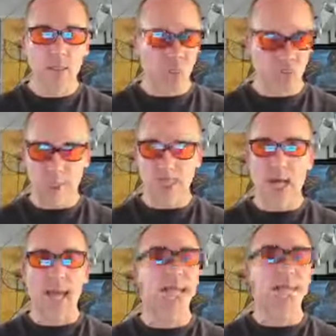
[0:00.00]
just
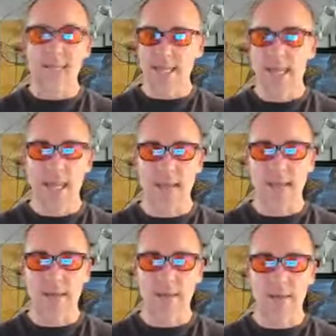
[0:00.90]
like
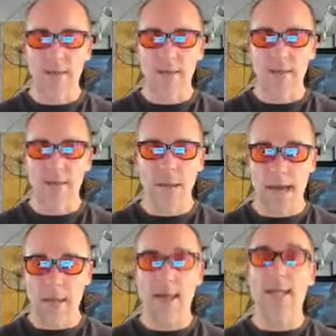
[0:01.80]
DNA,
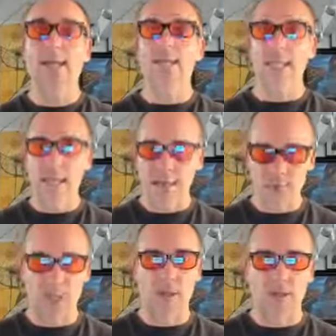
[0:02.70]
kind of like stem
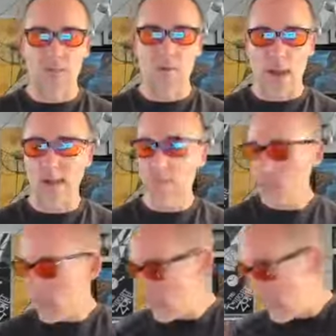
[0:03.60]
cells, right?
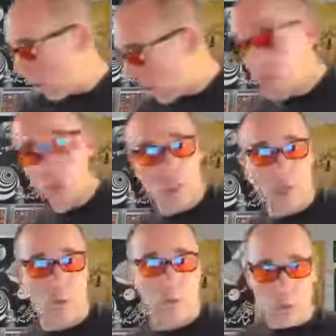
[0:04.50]
Now
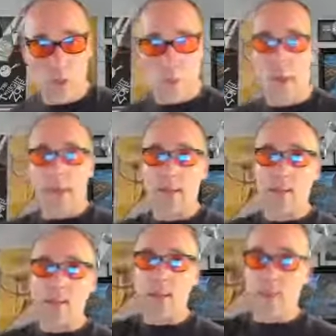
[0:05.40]
also, real quick,
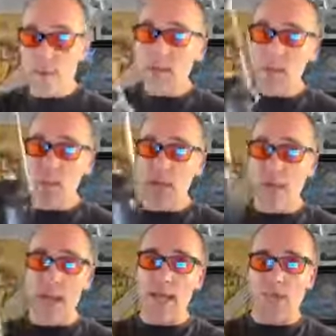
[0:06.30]
this could be your
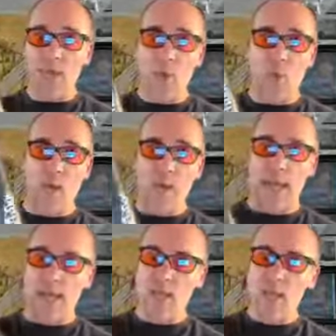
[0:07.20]
best friend one
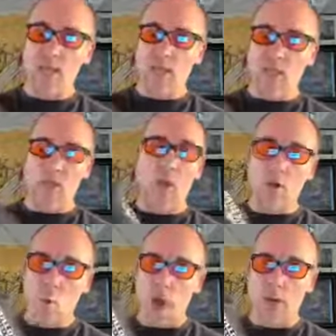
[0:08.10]
day. The
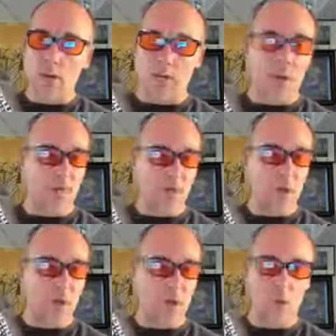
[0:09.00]
solar water heater. If you go
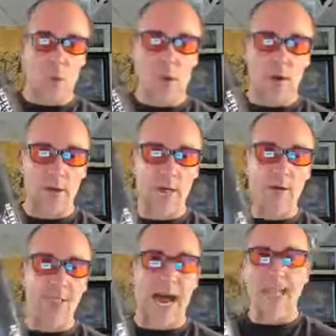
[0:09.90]
to
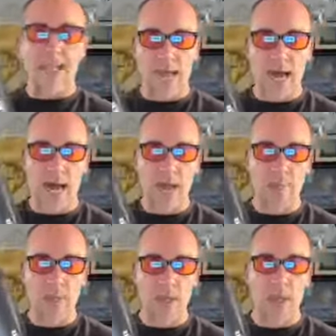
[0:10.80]

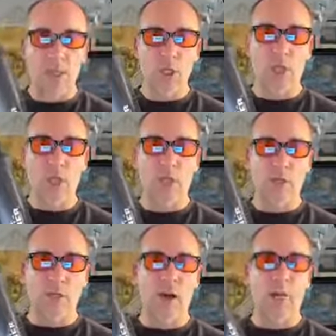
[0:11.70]
solarwaterheater.com, you can pick
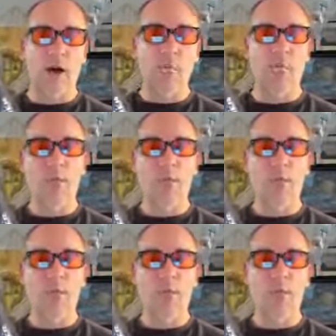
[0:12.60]
yourself up the